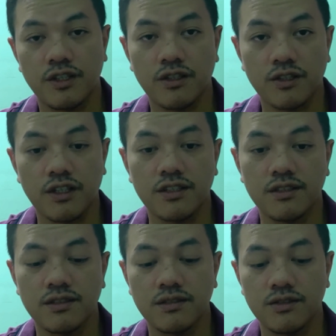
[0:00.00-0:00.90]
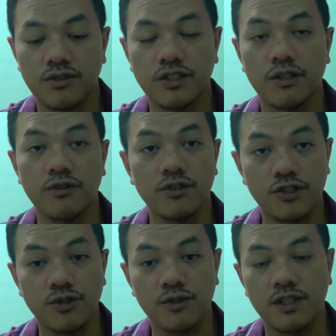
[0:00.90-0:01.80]
it or not, to tell you the
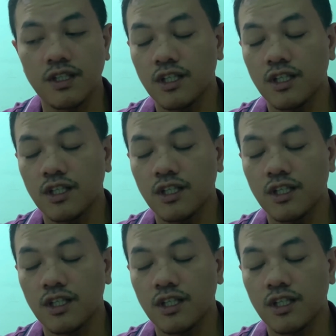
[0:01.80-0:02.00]
truth.